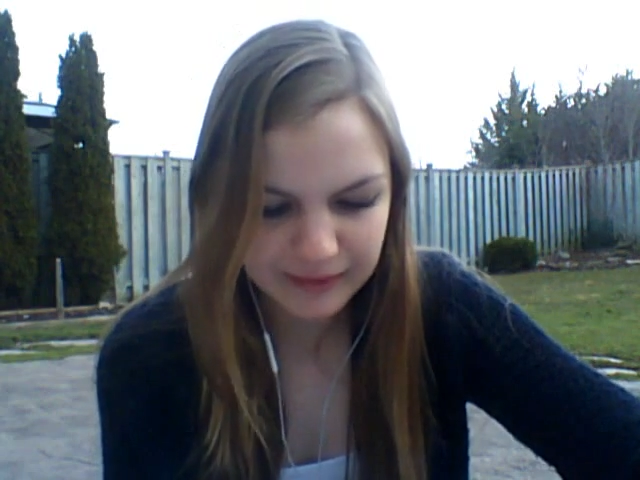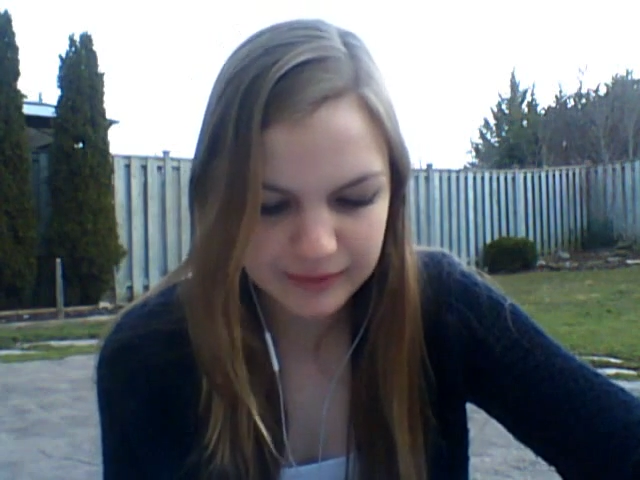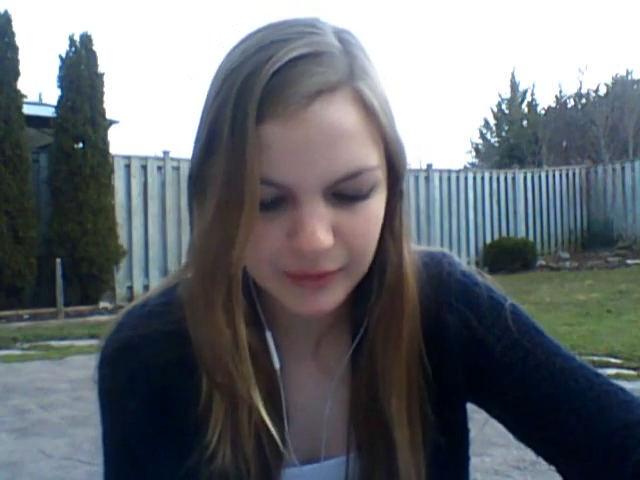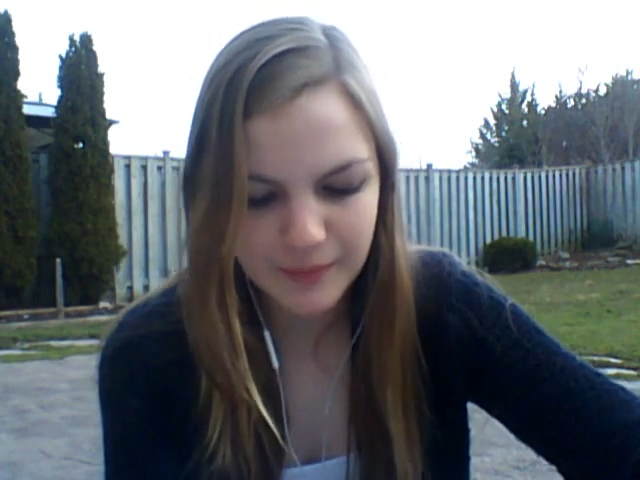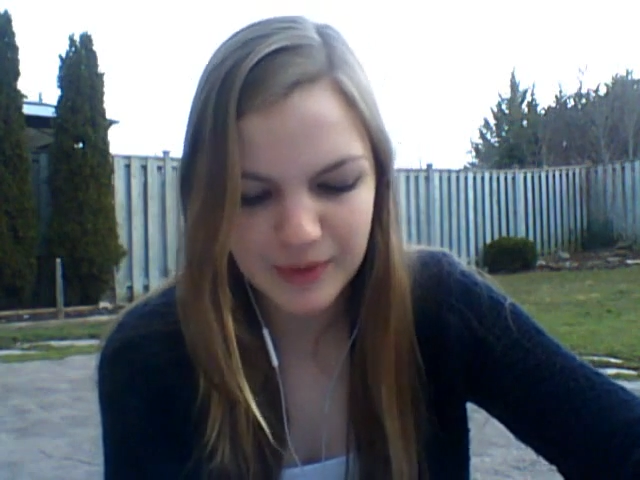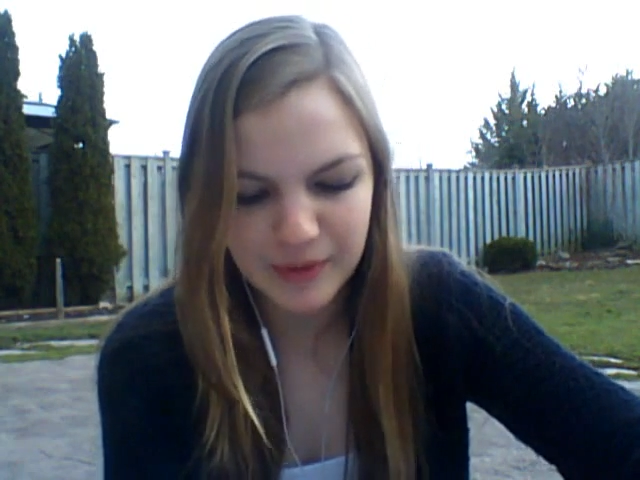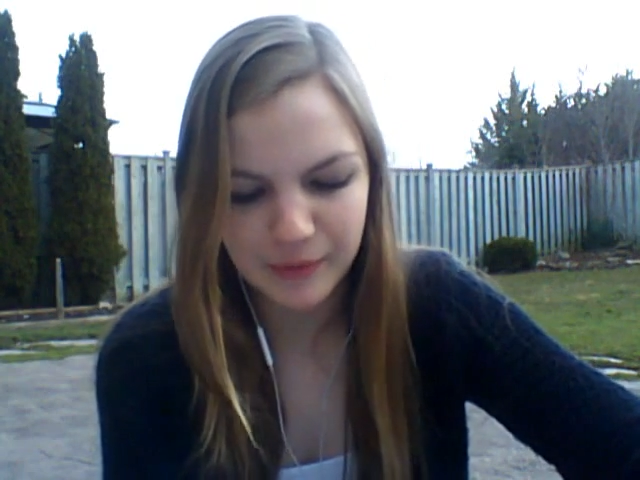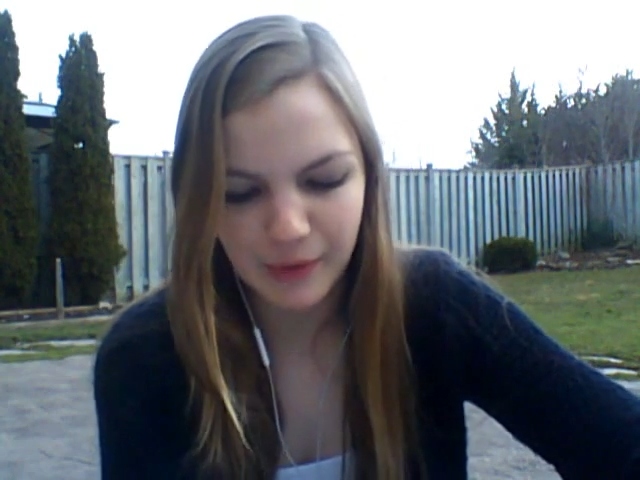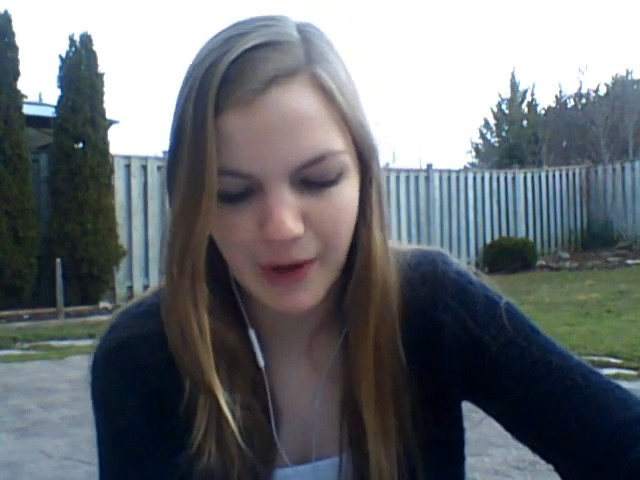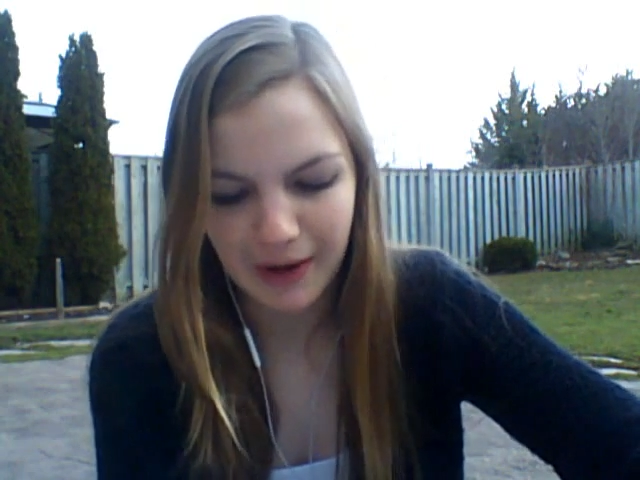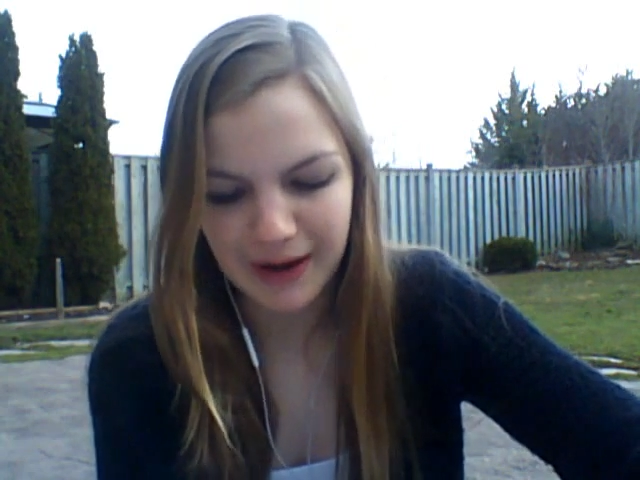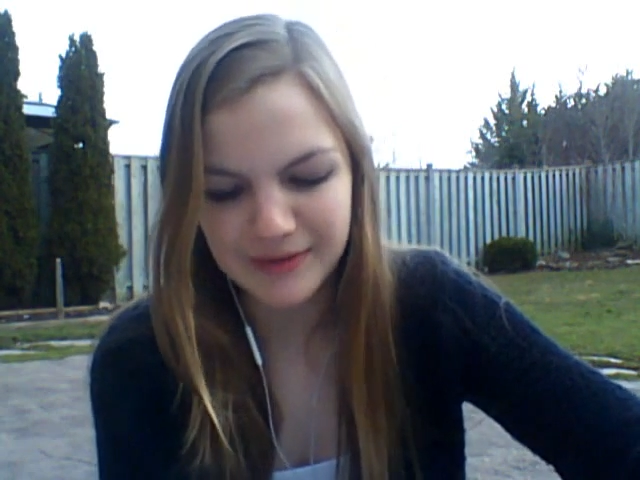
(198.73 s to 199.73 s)
Don't get me
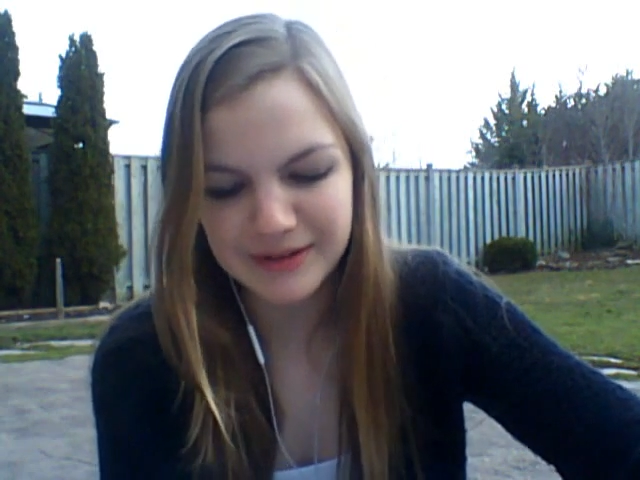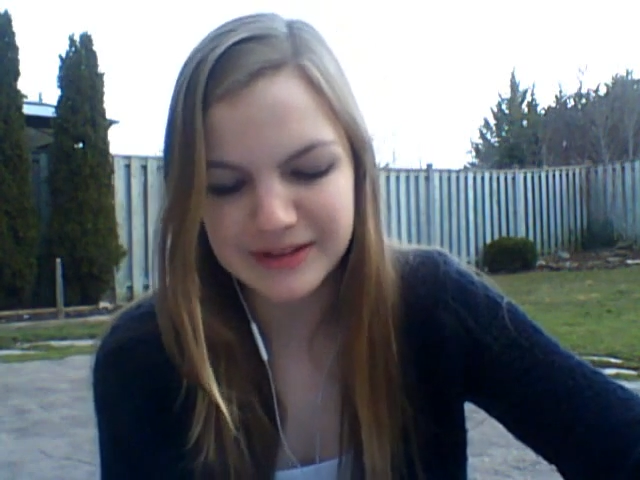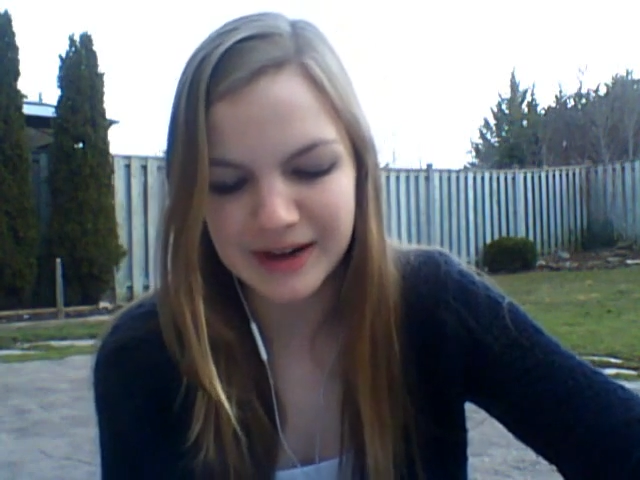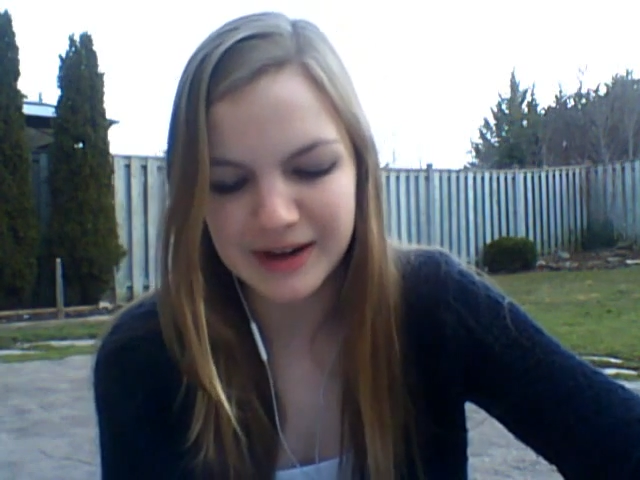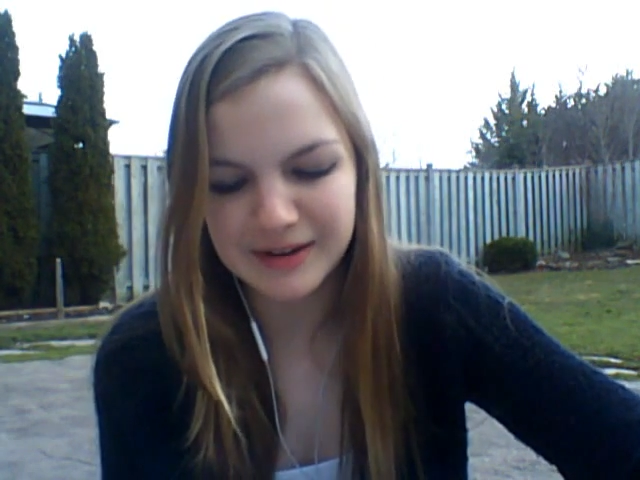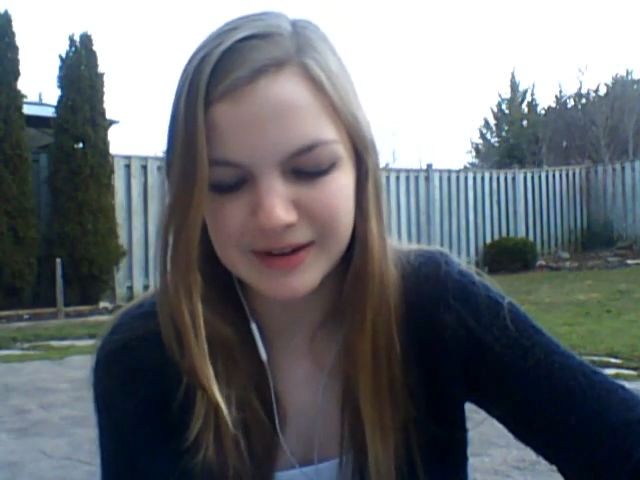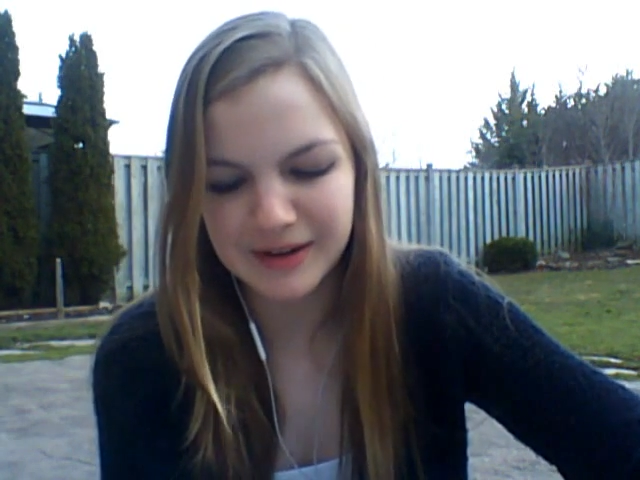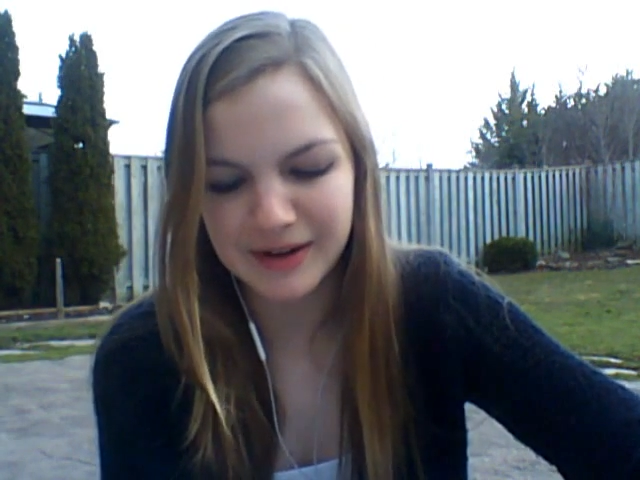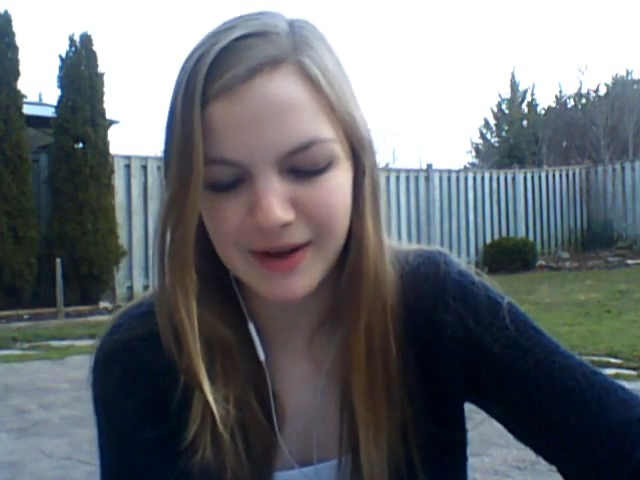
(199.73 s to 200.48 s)
wrong, I haven't changed